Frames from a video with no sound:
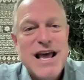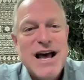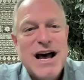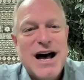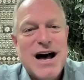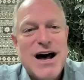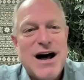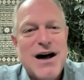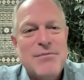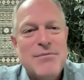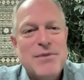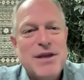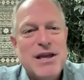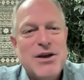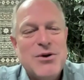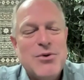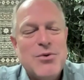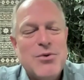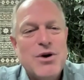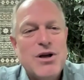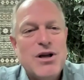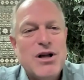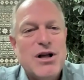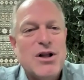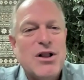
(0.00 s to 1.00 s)
It
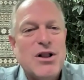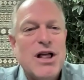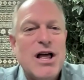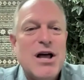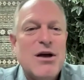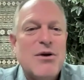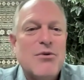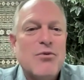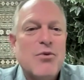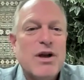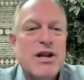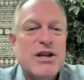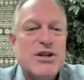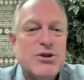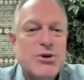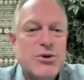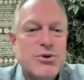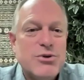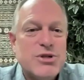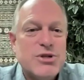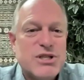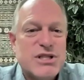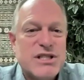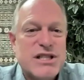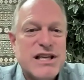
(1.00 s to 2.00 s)
will
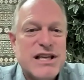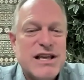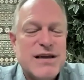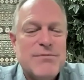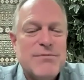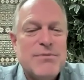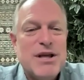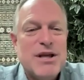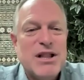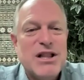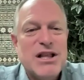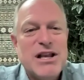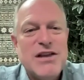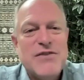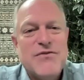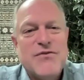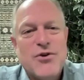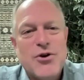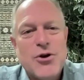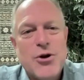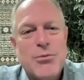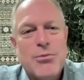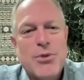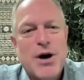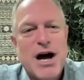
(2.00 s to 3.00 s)
reduce the ability for
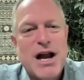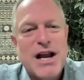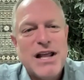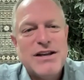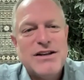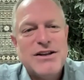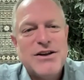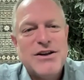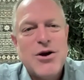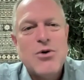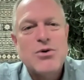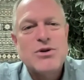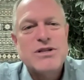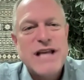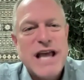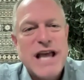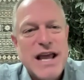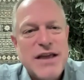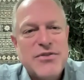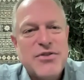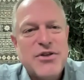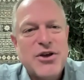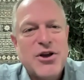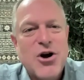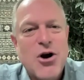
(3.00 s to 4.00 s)
your body to go
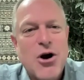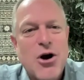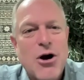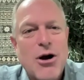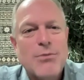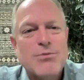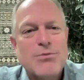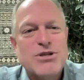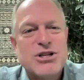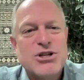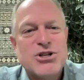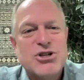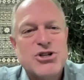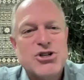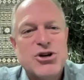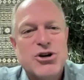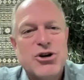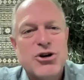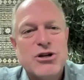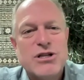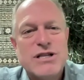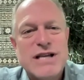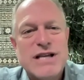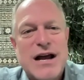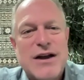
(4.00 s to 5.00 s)
take the carbs and
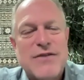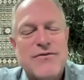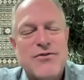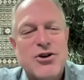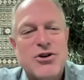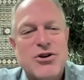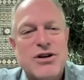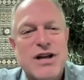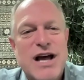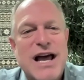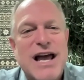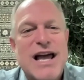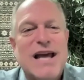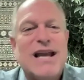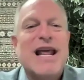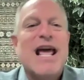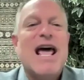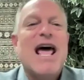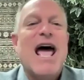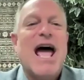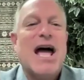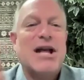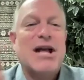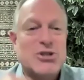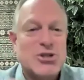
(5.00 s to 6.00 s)
sugars out of your diet
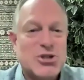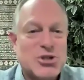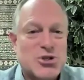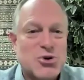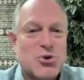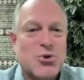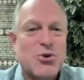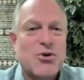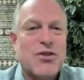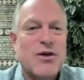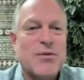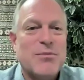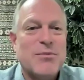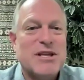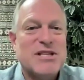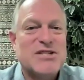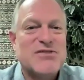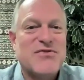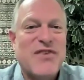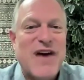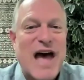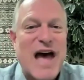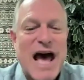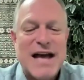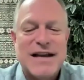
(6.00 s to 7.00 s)
and store them as
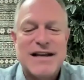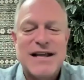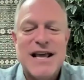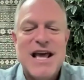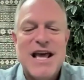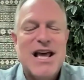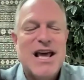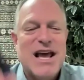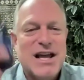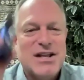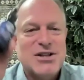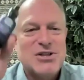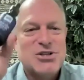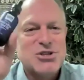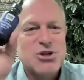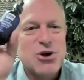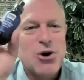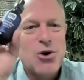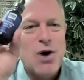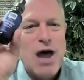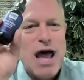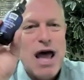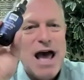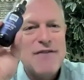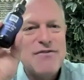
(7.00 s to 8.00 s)
fat. And
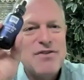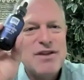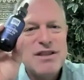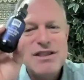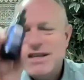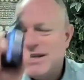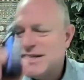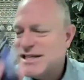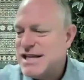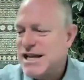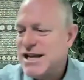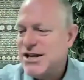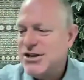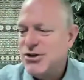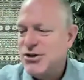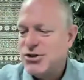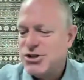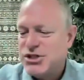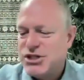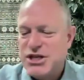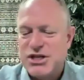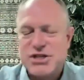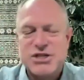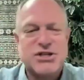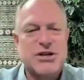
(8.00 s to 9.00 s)
so having this in your
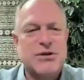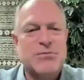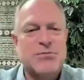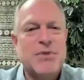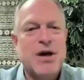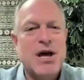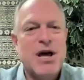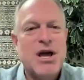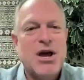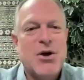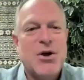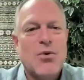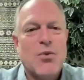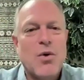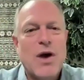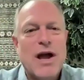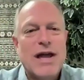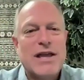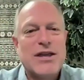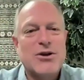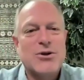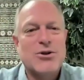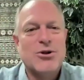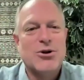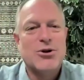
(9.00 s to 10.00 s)
system
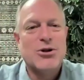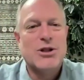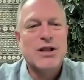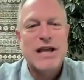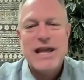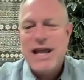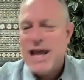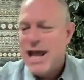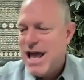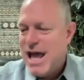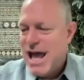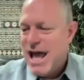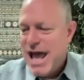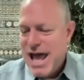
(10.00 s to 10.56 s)
regularly.